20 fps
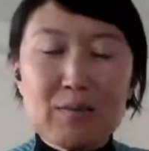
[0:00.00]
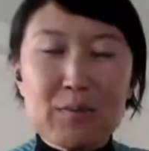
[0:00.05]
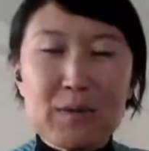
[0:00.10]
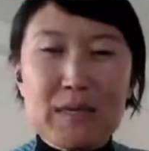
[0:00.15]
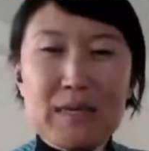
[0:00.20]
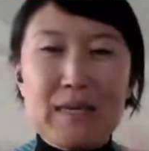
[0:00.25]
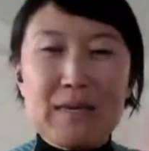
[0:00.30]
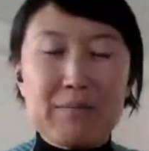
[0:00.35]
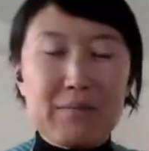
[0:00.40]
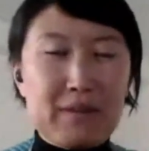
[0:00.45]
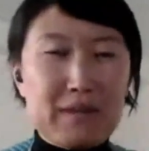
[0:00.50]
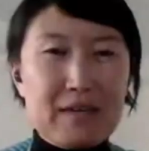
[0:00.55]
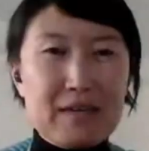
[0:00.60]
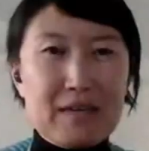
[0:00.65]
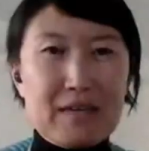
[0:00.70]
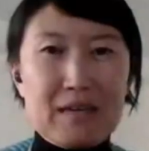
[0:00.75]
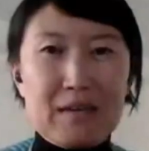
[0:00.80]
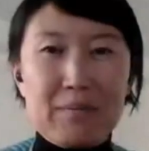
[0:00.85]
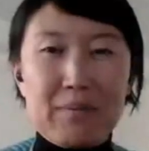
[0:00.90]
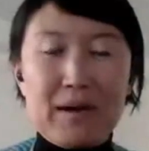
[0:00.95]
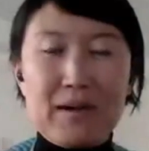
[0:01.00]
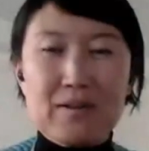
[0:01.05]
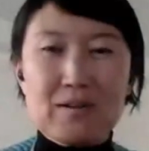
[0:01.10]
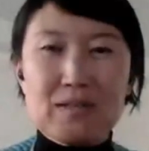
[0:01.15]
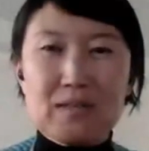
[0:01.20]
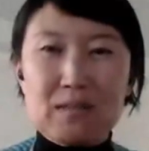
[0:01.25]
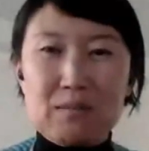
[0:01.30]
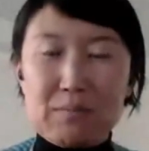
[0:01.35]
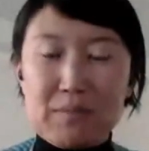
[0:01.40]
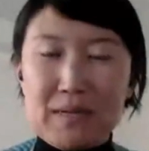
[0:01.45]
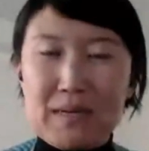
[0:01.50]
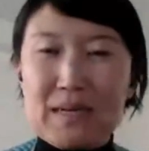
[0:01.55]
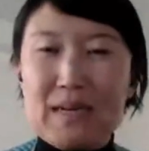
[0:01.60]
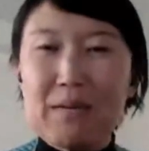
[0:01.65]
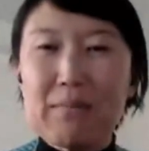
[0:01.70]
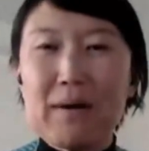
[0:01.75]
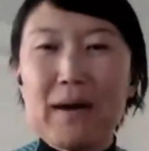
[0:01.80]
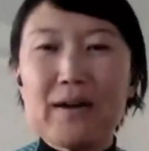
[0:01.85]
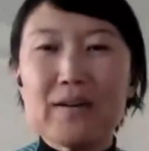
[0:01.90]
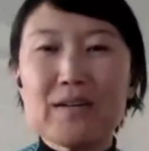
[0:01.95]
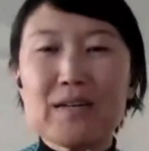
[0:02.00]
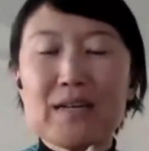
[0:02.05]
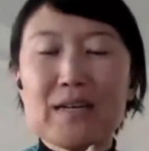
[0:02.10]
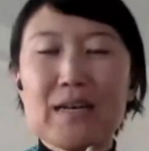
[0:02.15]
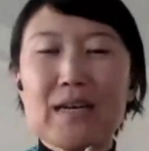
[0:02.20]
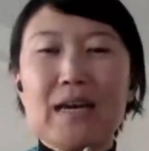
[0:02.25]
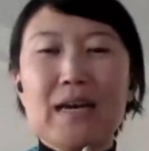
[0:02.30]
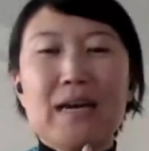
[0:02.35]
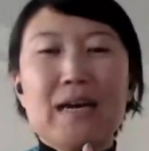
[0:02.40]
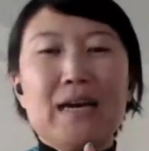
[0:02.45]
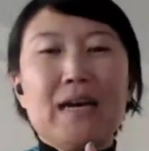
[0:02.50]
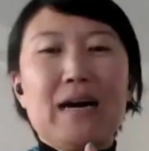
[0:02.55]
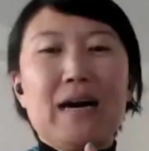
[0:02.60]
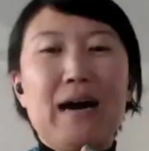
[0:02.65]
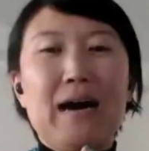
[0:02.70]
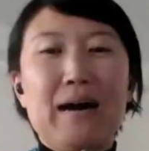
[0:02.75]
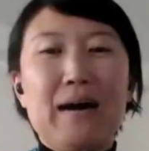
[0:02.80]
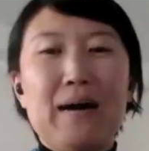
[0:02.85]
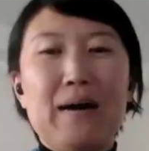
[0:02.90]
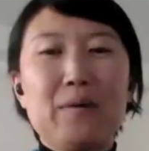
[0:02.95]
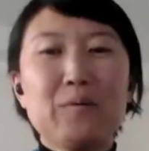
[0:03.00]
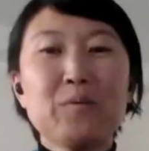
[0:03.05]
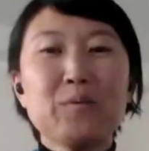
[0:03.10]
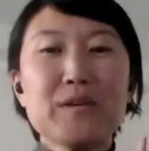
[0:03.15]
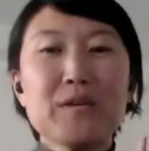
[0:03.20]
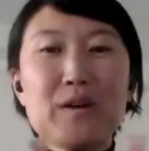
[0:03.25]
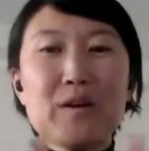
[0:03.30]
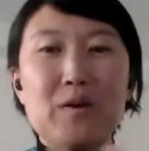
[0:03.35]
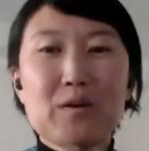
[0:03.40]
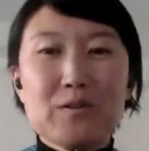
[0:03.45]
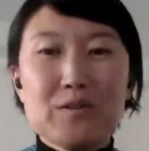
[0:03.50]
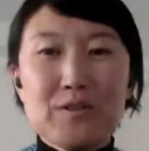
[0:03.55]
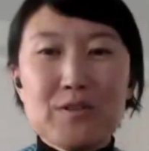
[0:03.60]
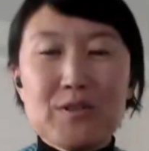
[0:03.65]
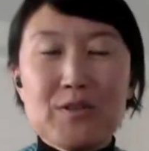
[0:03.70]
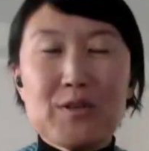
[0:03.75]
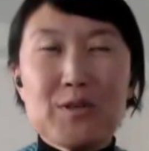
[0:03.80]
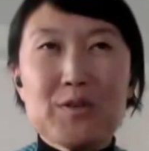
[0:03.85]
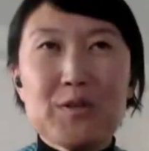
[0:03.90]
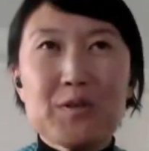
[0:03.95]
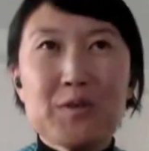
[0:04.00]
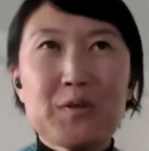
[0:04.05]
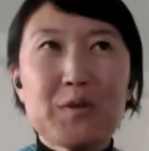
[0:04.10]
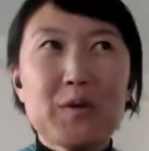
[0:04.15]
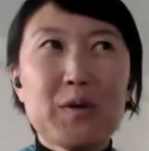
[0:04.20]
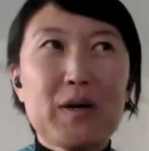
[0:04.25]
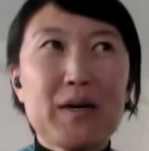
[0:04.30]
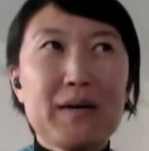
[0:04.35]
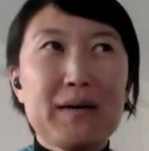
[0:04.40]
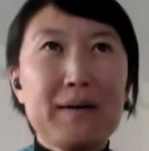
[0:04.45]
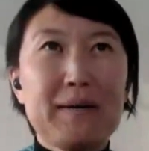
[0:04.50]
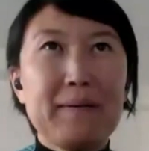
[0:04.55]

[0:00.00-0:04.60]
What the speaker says: We keep thinking about it, spinning about it. We also